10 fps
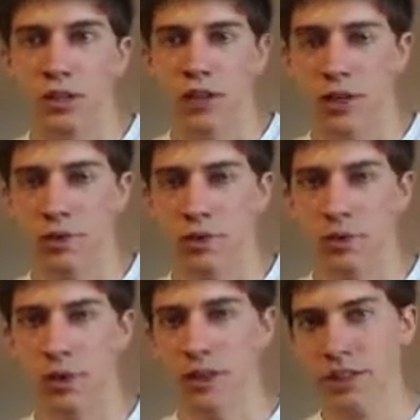Why you
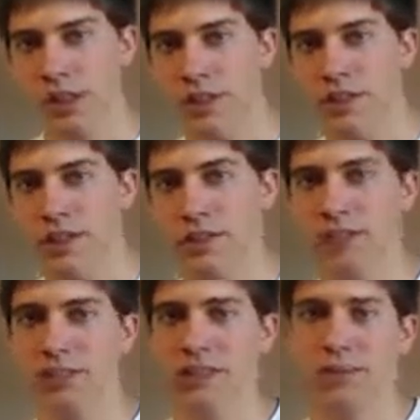would want it that
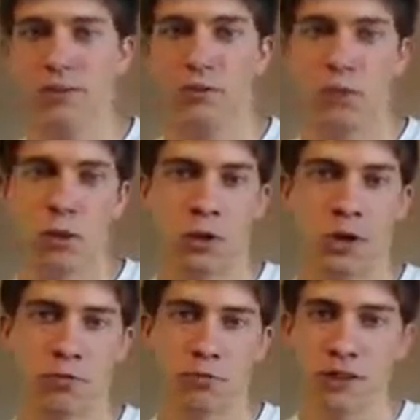high? Show
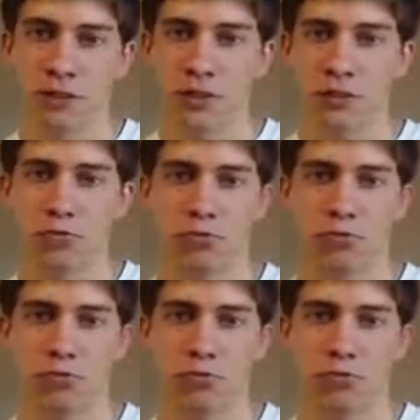off, maybe.